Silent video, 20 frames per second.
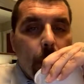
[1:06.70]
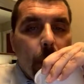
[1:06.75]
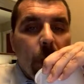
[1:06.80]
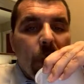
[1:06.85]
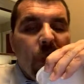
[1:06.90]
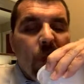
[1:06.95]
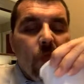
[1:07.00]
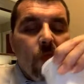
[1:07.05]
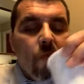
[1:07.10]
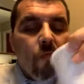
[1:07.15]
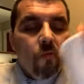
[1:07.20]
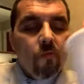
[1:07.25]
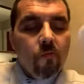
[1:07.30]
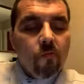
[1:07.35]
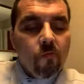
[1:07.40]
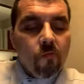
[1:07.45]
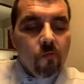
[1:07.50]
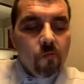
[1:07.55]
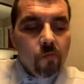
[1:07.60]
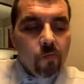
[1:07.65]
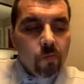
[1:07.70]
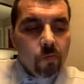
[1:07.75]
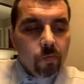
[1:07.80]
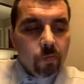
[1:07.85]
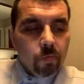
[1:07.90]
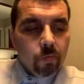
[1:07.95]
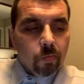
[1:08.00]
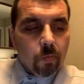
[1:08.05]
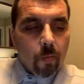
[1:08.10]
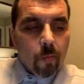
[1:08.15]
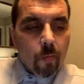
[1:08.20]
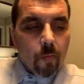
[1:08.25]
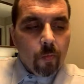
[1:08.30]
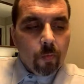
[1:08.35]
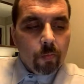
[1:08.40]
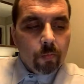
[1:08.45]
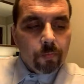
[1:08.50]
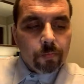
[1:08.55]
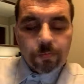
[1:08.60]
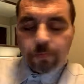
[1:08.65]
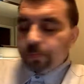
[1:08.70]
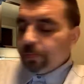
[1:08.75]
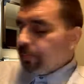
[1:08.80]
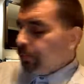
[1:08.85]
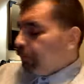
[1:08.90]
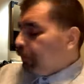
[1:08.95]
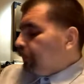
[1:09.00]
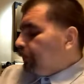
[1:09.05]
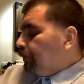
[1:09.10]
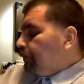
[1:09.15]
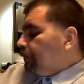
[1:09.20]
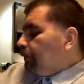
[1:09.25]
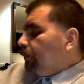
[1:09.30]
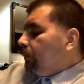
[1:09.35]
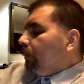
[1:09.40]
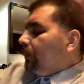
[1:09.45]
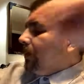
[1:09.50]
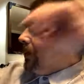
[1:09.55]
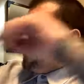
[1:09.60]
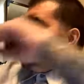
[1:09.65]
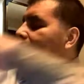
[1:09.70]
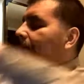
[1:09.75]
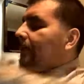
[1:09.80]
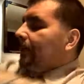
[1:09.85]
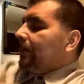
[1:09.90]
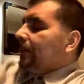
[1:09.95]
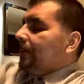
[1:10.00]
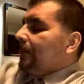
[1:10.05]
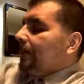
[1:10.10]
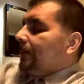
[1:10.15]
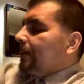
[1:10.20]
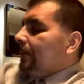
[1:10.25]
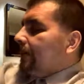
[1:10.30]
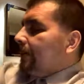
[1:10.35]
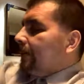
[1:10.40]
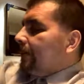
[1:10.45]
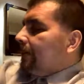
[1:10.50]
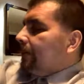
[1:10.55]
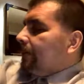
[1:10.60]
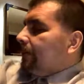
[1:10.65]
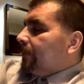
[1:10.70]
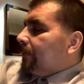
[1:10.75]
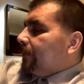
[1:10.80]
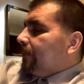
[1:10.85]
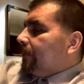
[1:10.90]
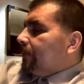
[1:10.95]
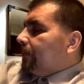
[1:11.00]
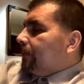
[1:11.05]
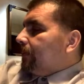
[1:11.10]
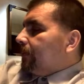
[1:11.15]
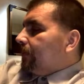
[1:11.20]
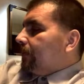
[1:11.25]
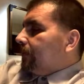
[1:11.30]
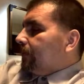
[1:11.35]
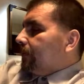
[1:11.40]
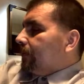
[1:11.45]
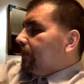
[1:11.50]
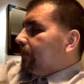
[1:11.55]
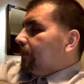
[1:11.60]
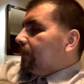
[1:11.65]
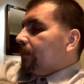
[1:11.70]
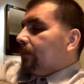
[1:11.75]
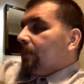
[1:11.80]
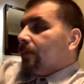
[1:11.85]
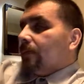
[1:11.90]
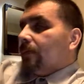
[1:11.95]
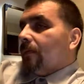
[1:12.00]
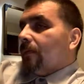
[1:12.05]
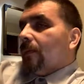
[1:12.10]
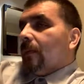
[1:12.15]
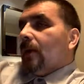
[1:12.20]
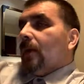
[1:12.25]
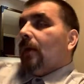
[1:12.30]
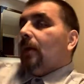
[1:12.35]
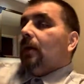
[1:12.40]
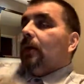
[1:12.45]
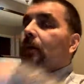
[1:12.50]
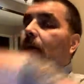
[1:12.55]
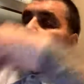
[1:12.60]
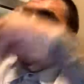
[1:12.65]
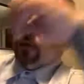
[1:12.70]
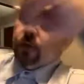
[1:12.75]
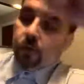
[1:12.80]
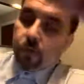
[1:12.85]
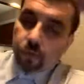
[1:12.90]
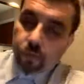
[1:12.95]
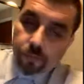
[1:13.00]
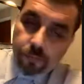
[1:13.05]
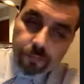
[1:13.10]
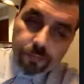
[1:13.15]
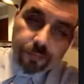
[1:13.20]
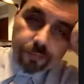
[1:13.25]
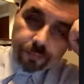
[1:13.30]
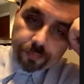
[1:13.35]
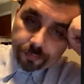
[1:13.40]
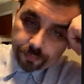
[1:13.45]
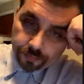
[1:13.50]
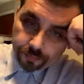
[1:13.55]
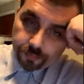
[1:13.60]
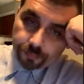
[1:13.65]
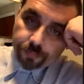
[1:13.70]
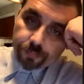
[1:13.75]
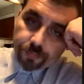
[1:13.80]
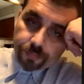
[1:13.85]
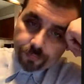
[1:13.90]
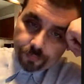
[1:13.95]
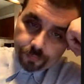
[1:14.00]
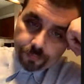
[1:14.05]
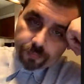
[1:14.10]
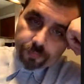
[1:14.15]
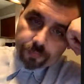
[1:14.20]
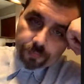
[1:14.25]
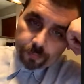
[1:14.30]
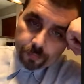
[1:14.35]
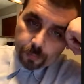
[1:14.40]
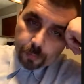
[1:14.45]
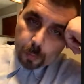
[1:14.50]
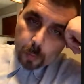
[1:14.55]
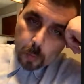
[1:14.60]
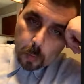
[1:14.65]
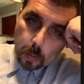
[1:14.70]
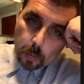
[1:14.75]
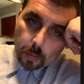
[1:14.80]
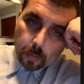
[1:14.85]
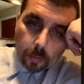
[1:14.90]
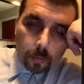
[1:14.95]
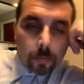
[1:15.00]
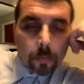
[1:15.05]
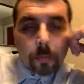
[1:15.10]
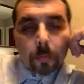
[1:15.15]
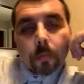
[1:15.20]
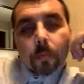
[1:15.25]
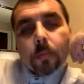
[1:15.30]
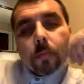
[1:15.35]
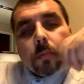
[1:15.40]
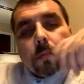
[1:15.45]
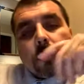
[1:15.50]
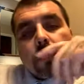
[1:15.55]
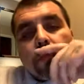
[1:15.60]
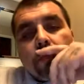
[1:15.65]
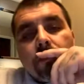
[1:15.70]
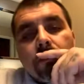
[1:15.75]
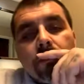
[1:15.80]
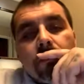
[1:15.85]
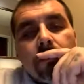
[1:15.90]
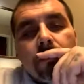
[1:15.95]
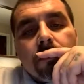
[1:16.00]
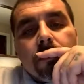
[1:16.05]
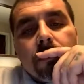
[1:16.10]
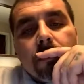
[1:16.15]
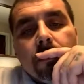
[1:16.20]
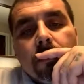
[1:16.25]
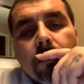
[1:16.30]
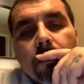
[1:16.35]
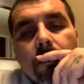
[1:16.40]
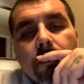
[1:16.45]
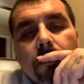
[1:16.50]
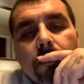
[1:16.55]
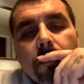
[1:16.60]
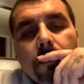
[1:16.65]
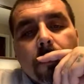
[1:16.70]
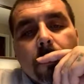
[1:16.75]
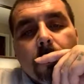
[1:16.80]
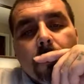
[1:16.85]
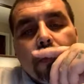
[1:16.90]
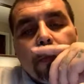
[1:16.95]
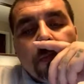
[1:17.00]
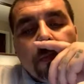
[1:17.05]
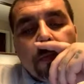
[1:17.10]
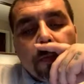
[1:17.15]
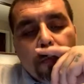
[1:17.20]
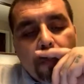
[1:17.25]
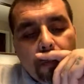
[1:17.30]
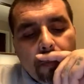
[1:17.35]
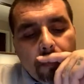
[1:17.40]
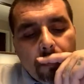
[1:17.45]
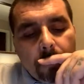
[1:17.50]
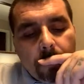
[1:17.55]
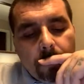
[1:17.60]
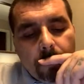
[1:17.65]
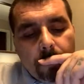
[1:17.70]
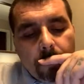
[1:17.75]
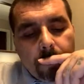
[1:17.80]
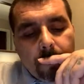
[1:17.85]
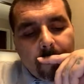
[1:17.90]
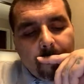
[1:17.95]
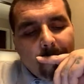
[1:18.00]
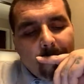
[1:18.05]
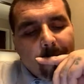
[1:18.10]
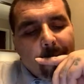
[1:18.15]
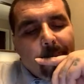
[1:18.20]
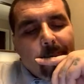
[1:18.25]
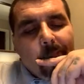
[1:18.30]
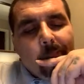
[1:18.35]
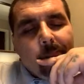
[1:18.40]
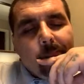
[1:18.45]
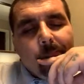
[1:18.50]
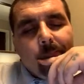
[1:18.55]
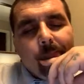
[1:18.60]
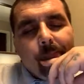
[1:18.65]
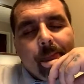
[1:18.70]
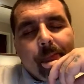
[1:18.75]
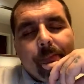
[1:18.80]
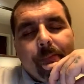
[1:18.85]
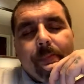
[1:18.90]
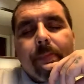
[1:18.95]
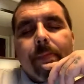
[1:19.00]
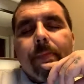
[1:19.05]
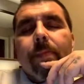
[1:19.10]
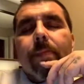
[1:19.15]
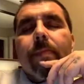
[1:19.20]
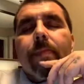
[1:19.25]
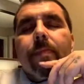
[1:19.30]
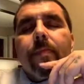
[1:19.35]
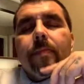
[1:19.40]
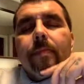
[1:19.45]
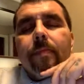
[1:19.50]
We had to go to two Walmarts because out here they didn't have crap. So we had to go get some of the school supplies just to kind of give you guys an example of what's going to go in the backpacks.